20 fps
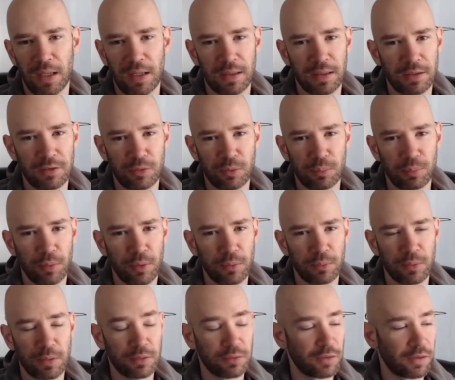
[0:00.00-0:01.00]
got to a point
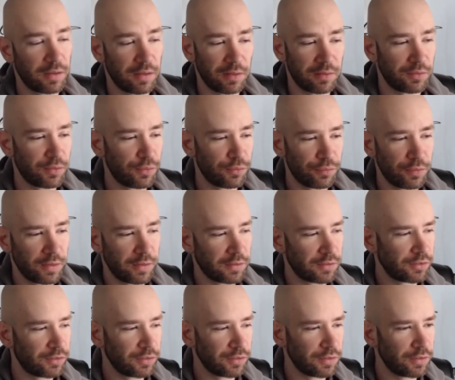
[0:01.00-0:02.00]
where I was like, I don't know if I
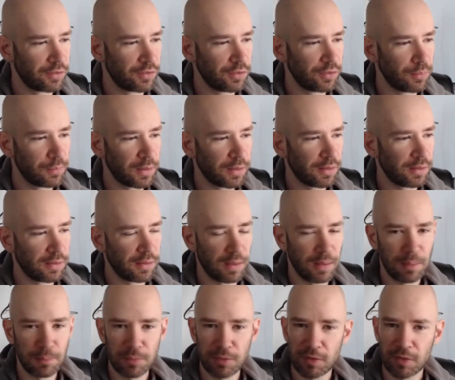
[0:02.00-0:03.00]
should continue making
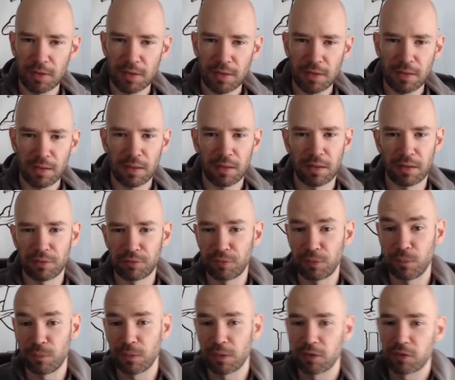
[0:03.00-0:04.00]
games. A
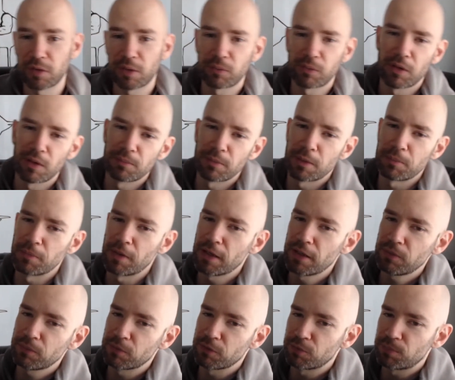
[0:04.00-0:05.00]
few things that were on my
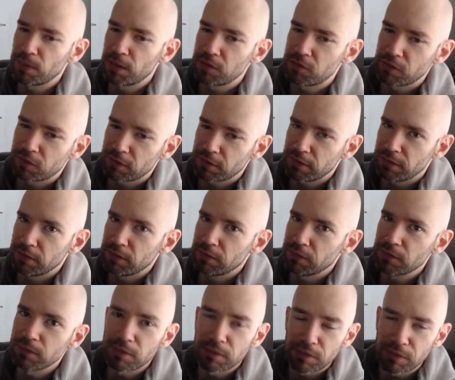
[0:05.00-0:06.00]
mind was
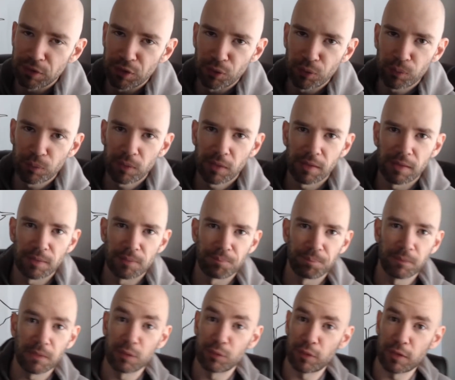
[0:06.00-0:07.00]
basically,
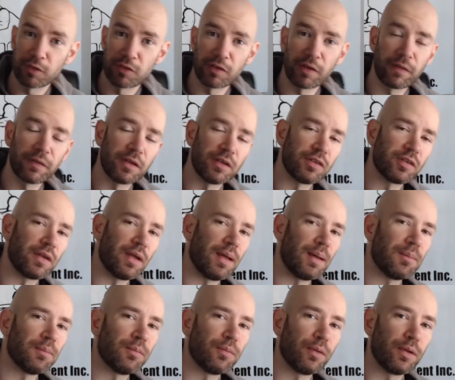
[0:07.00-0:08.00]
if I sell this
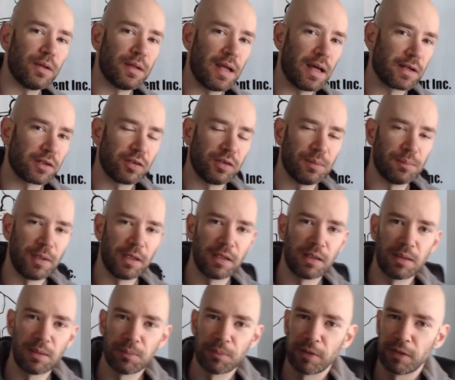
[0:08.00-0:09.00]
game, will it actually make
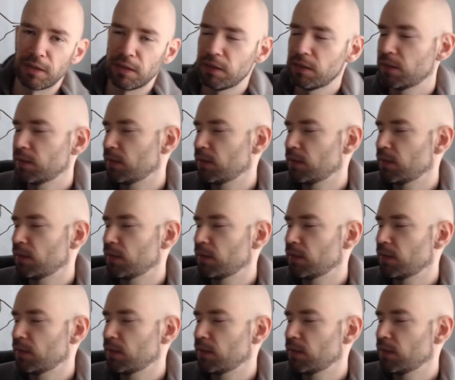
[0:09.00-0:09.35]
any money?